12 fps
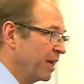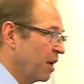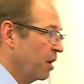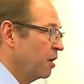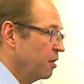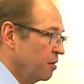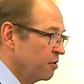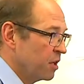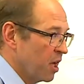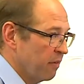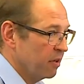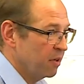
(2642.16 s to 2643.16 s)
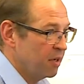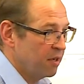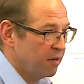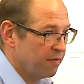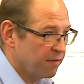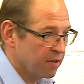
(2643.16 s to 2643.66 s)
include cover
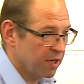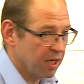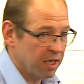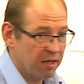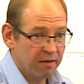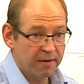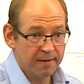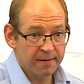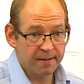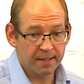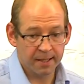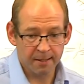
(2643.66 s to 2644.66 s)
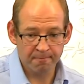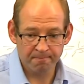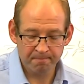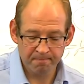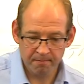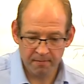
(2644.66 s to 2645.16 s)
for the
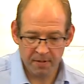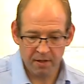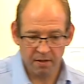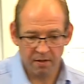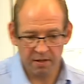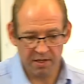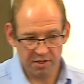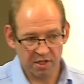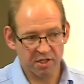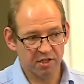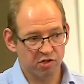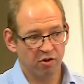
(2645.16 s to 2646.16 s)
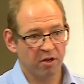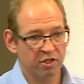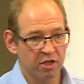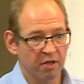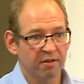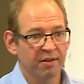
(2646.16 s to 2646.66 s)
um, existing
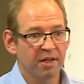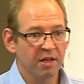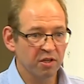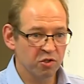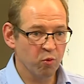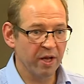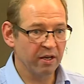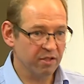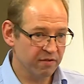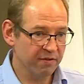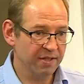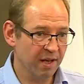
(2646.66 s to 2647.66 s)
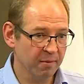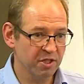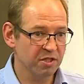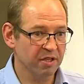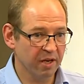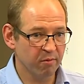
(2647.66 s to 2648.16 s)
structure as well as for
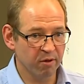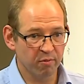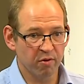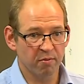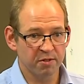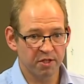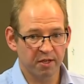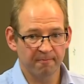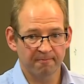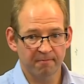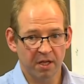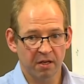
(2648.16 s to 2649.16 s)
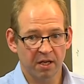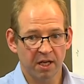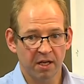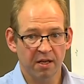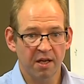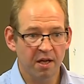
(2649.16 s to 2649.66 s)
damage to neighbouring property.
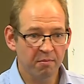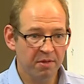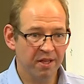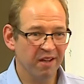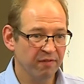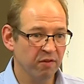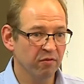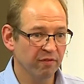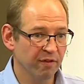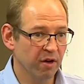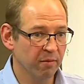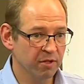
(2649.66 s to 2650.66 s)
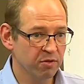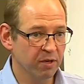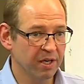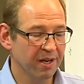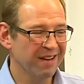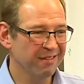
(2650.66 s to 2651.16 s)
Okay, but they're few and far
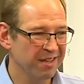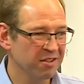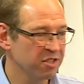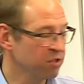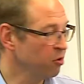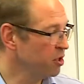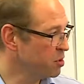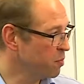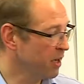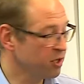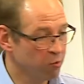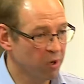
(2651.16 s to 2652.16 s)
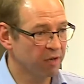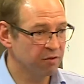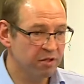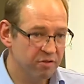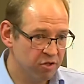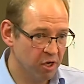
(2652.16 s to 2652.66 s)
between. Anything that's Lloyd's based
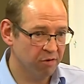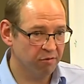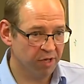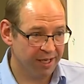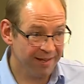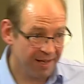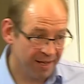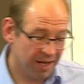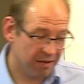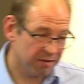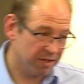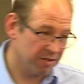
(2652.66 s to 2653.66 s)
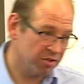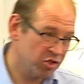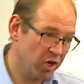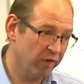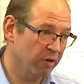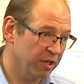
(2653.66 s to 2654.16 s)
won't generally. Anything that's
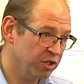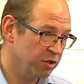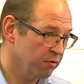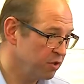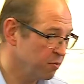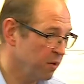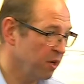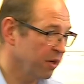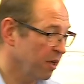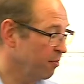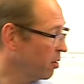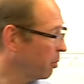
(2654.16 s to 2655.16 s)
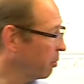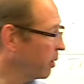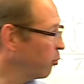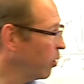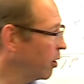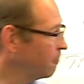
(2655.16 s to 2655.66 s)
general insurance market
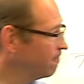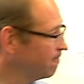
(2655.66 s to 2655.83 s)
probably will.